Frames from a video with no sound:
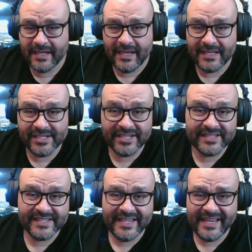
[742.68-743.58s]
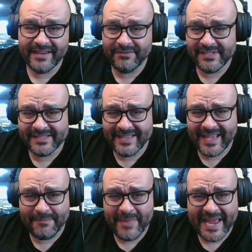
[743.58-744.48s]
As you can see, it was not
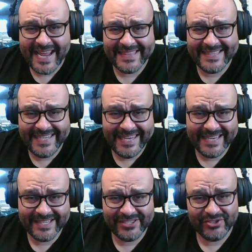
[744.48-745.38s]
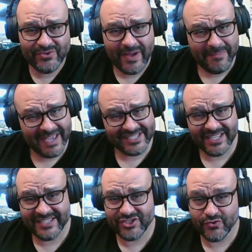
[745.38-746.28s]
a bad idea to do. I'm
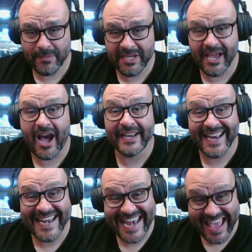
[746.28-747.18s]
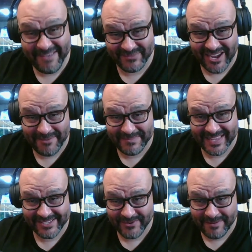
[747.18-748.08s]
actually streaming on a laptop.
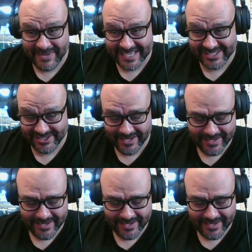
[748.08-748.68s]
That's what I'm actually.